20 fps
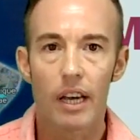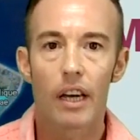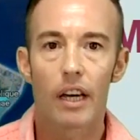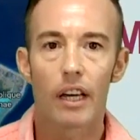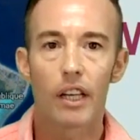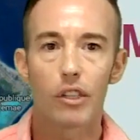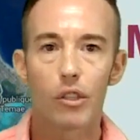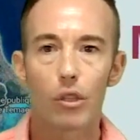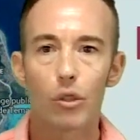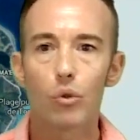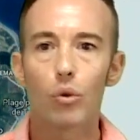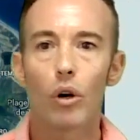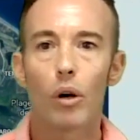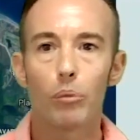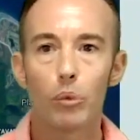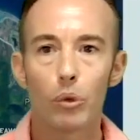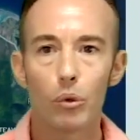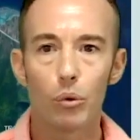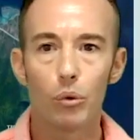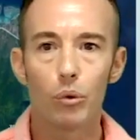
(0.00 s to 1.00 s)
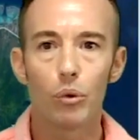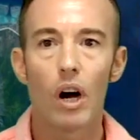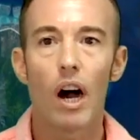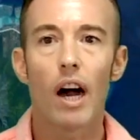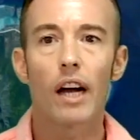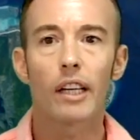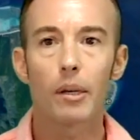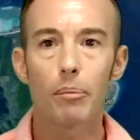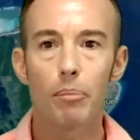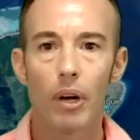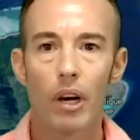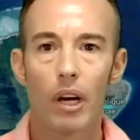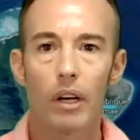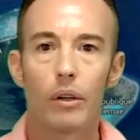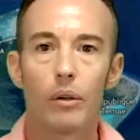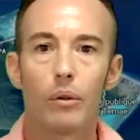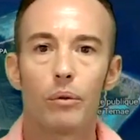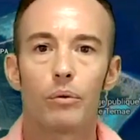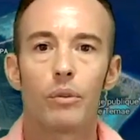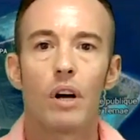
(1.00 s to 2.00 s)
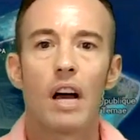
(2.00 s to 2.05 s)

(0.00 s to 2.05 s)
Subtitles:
in the Tuamotu archipelago.